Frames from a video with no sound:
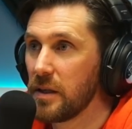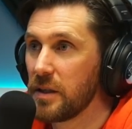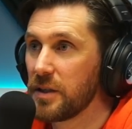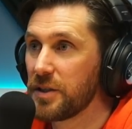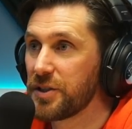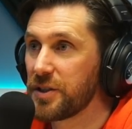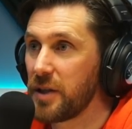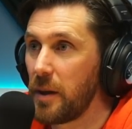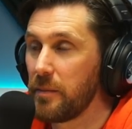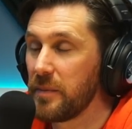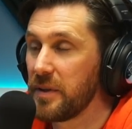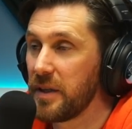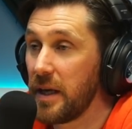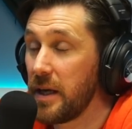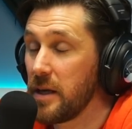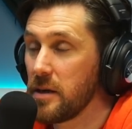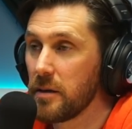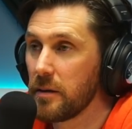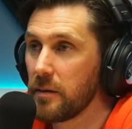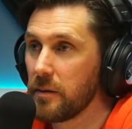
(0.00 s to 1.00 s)

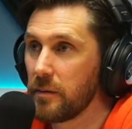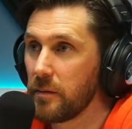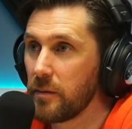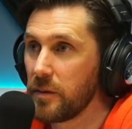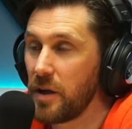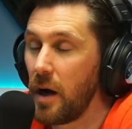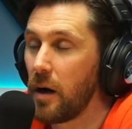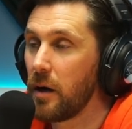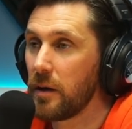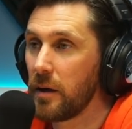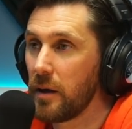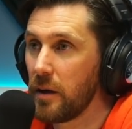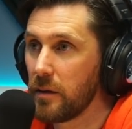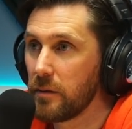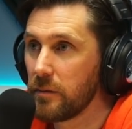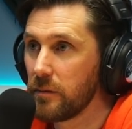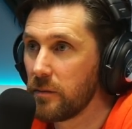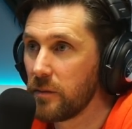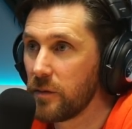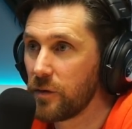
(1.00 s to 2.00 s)
somebody younger
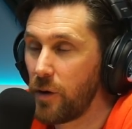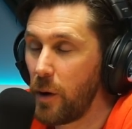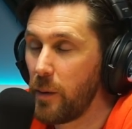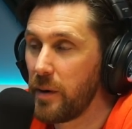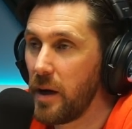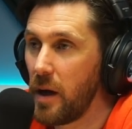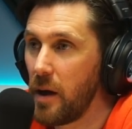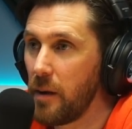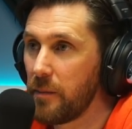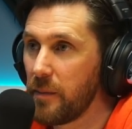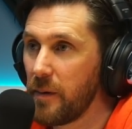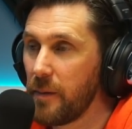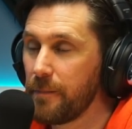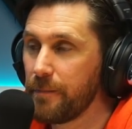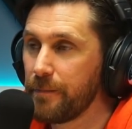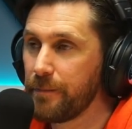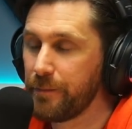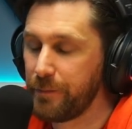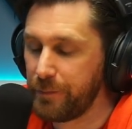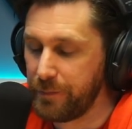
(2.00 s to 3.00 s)
growing um,
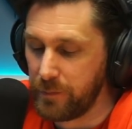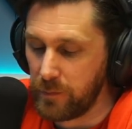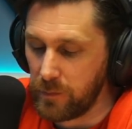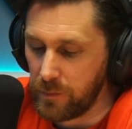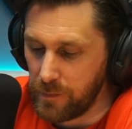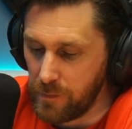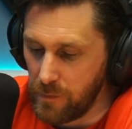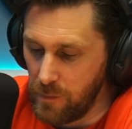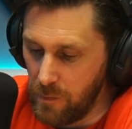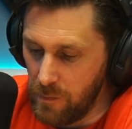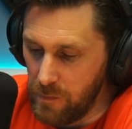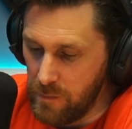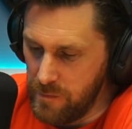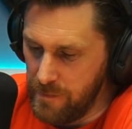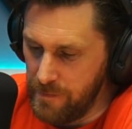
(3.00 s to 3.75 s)
up.